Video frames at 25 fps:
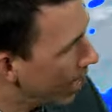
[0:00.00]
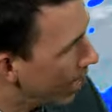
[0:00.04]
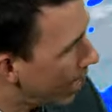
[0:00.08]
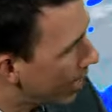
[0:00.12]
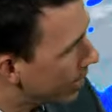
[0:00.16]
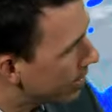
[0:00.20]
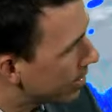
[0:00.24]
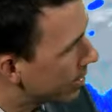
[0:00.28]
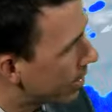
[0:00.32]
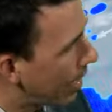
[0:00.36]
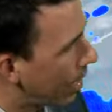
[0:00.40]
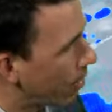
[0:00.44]

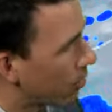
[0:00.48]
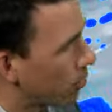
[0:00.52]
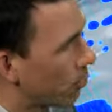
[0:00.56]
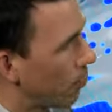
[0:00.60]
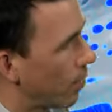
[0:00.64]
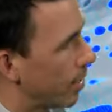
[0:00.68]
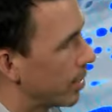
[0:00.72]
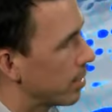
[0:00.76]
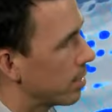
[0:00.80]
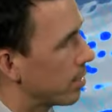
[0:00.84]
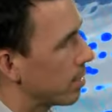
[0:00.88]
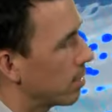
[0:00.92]
and
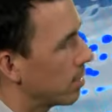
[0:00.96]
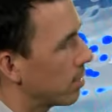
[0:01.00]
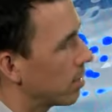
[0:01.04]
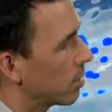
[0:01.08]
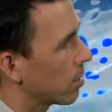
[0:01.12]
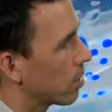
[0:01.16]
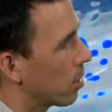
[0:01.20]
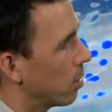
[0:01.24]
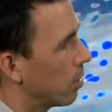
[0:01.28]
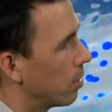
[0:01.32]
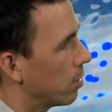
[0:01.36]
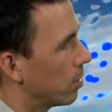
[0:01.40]
southwestern
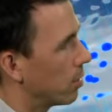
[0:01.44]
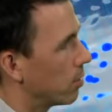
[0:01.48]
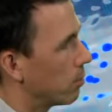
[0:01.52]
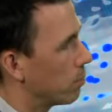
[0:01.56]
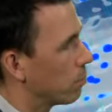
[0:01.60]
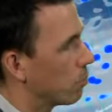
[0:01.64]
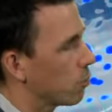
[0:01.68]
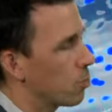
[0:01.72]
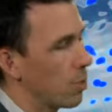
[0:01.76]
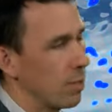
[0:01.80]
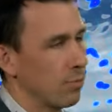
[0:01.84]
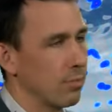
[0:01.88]
Scotland,
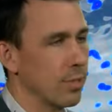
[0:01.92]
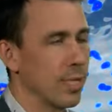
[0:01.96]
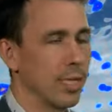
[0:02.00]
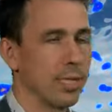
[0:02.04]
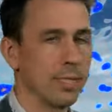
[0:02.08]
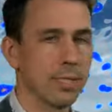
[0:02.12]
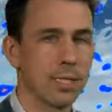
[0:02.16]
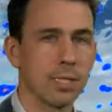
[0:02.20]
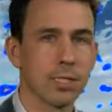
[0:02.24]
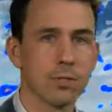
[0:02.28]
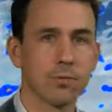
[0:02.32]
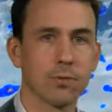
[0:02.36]
12
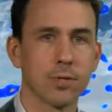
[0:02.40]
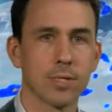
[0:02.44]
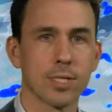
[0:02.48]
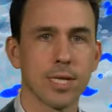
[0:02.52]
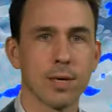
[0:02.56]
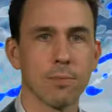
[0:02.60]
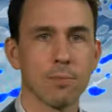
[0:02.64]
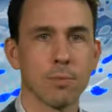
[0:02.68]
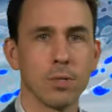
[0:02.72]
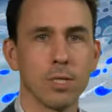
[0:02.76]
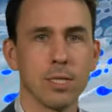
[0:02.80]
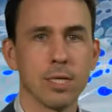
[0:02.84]
Celsius, for
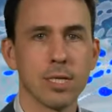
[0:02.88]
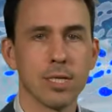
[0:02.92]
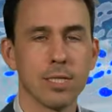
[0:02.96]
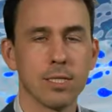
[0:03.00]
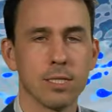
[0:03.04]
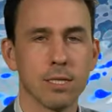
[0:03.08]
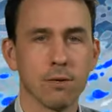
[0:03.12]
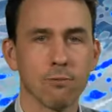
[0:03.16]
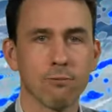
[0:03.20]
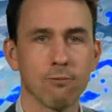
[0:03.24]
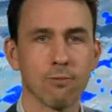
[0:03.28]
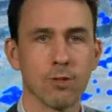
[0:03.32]
example, in
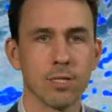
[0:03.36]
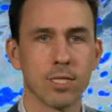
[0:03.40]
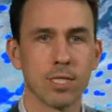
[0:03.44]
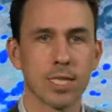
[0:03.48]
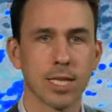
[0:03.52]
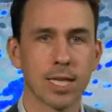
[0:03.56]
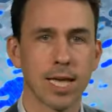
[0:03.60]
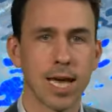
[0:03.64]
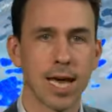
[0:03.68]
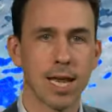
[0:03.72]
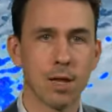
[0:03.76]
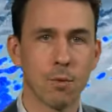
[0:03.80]
Dumfries
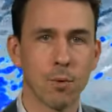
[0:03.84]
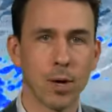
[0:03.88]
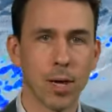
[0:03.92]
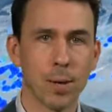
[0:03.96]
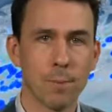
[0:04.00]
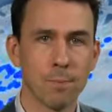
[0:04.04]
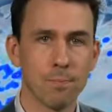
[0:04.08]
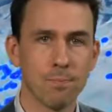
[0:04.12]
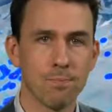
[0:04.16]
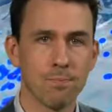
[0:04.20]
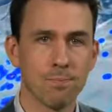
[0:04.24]
and Galloway.